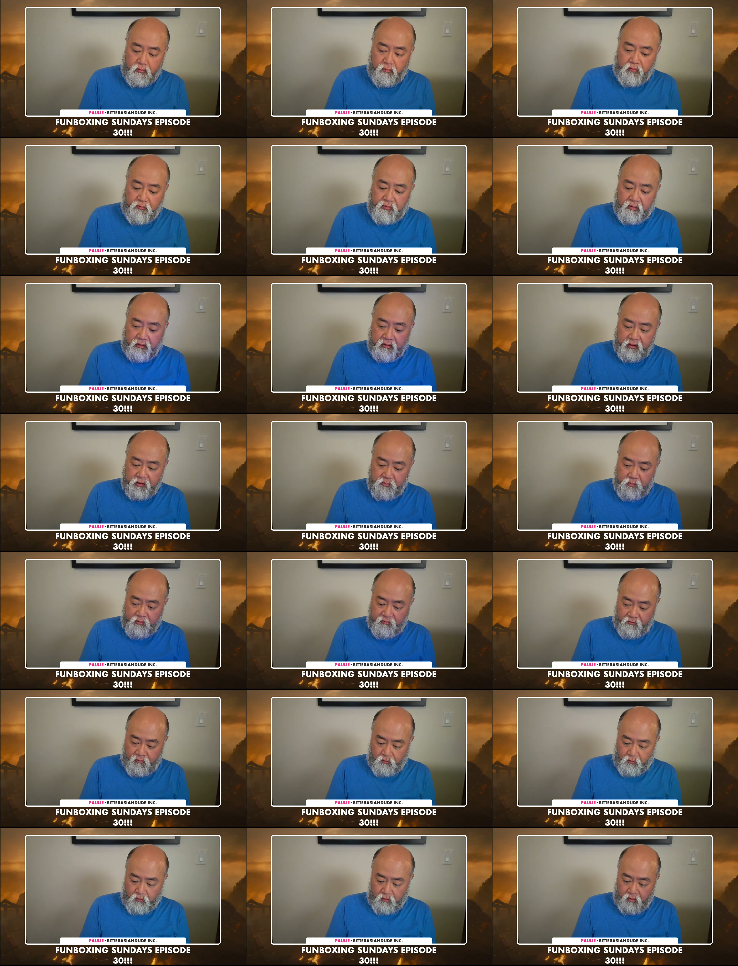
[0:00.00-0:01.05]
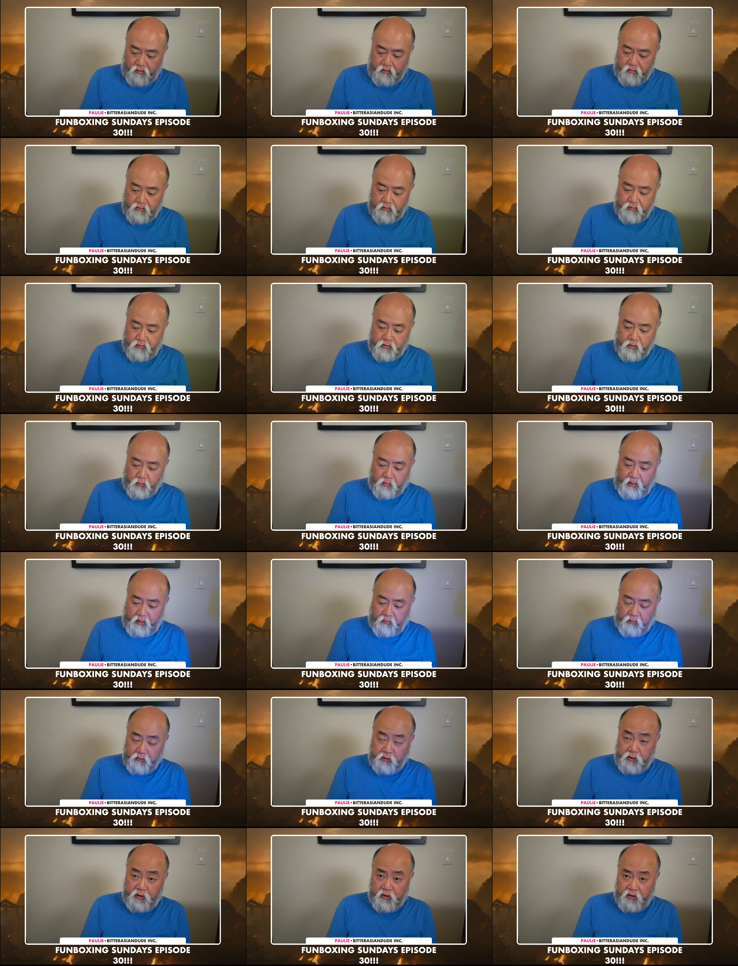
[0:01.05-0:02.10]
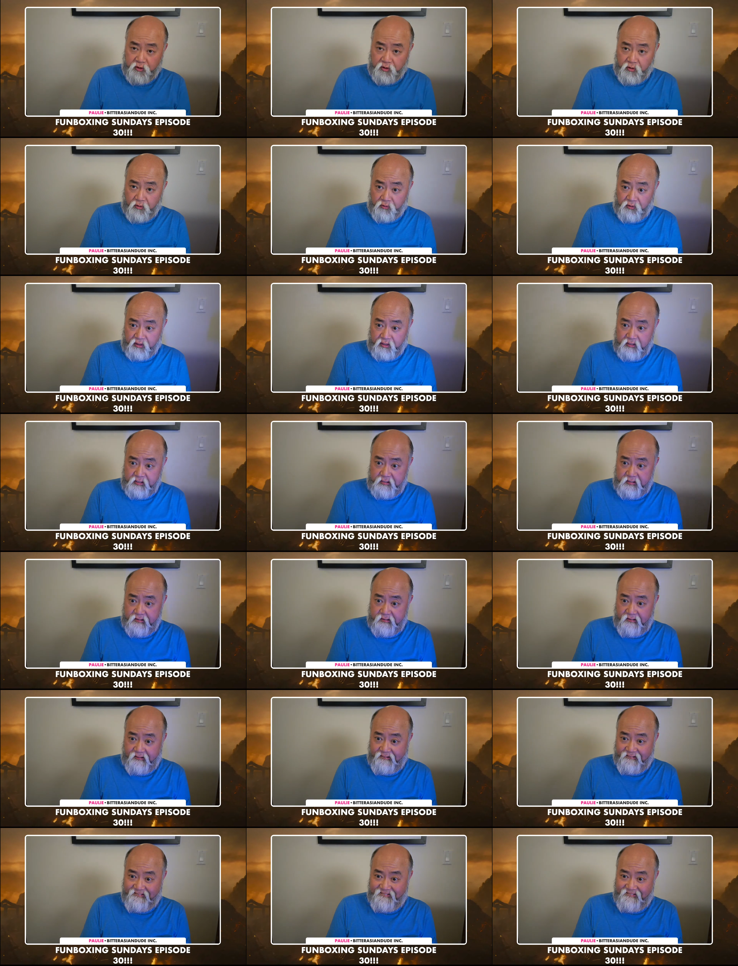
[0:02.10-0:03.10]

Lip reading: We've done this before, so people should know this.